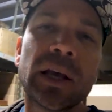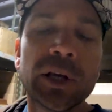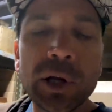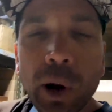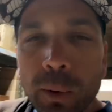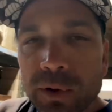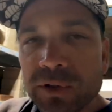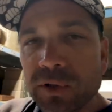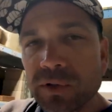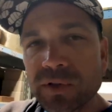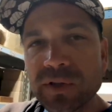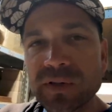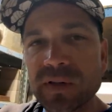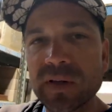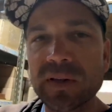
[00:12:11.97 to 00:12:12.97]
you always used
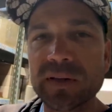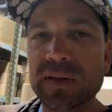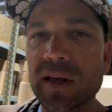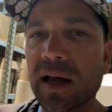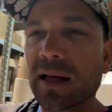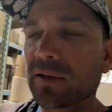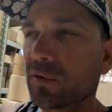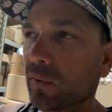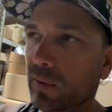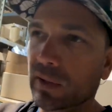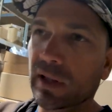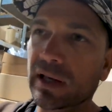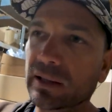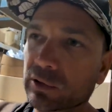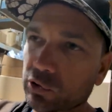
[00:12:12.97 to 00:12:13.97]
to see these guys doing,
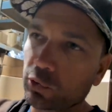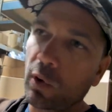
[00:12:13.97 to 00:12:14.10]
like,